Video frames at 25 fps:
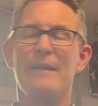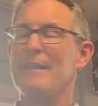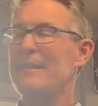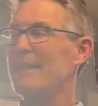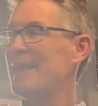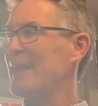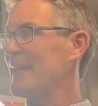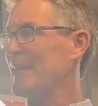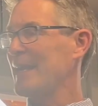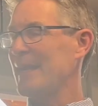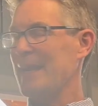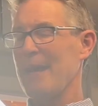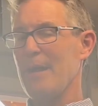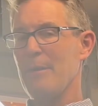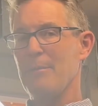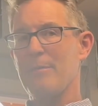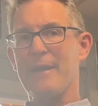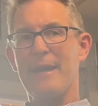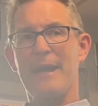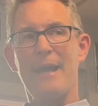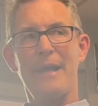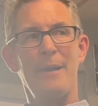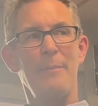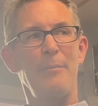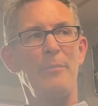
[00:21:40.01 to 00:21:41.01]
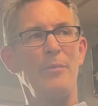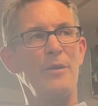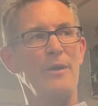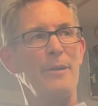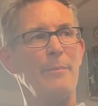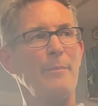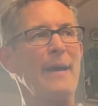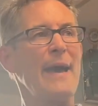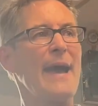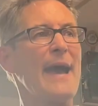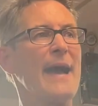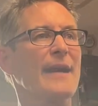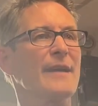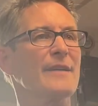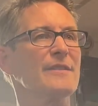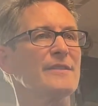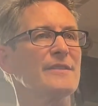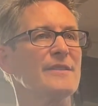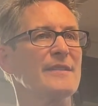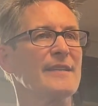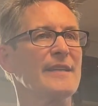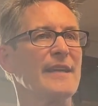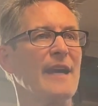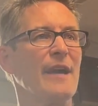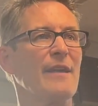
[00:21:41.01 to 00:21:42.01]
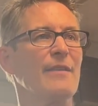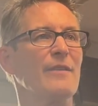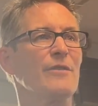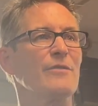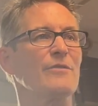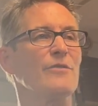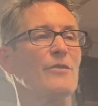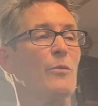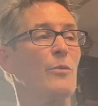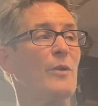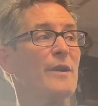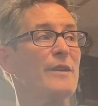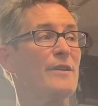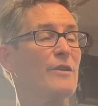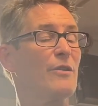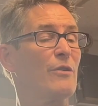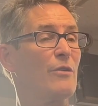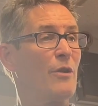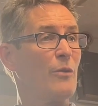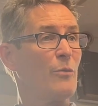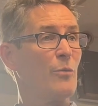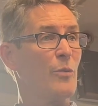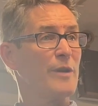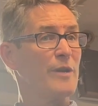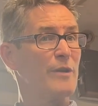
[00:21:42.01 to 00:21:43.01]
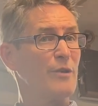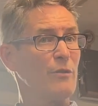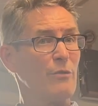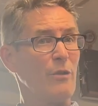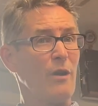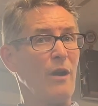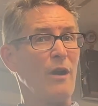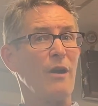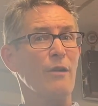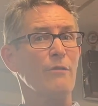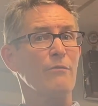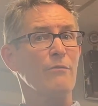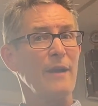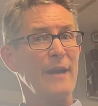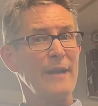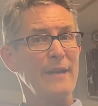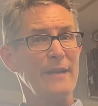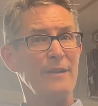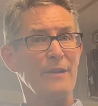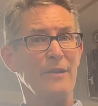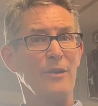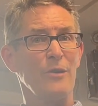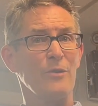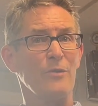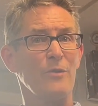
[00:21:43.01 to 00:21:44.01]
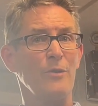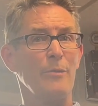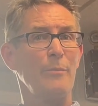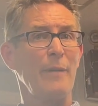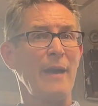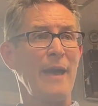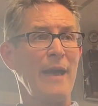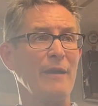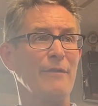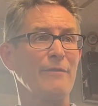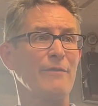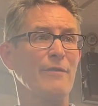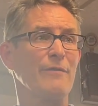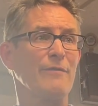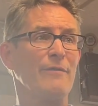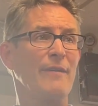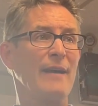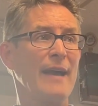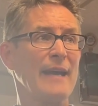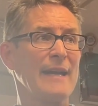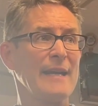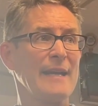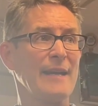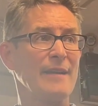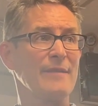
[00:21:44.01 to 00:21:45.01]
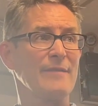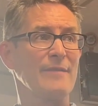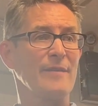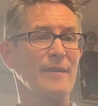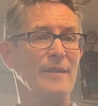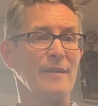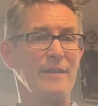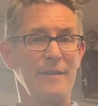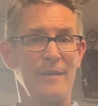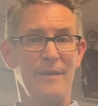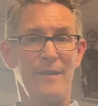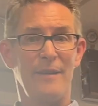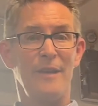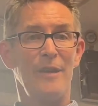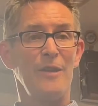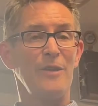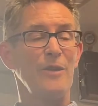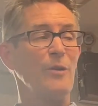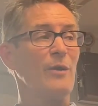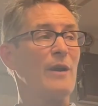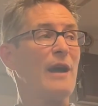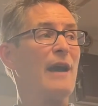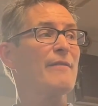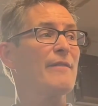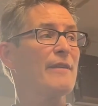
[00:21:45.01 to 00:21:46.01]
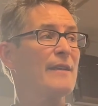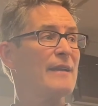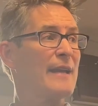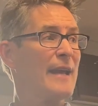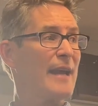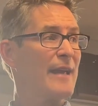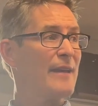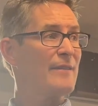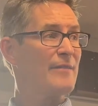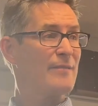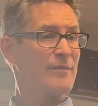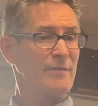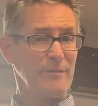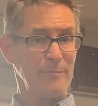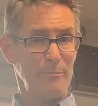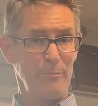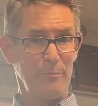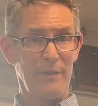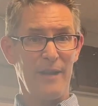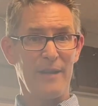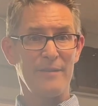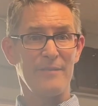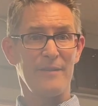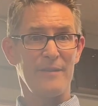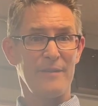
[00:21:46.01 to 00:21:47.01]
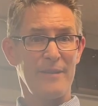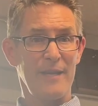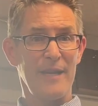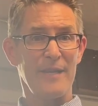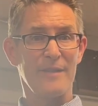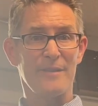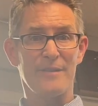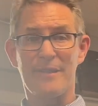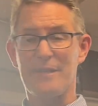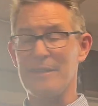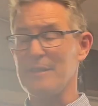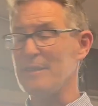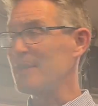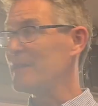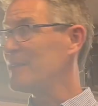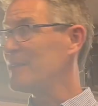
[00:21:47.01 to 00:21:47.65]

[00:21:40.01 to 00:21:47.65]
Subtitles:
They can help kind of put a package together. So when you are ready to go to a bank for financing, you have a nice presentation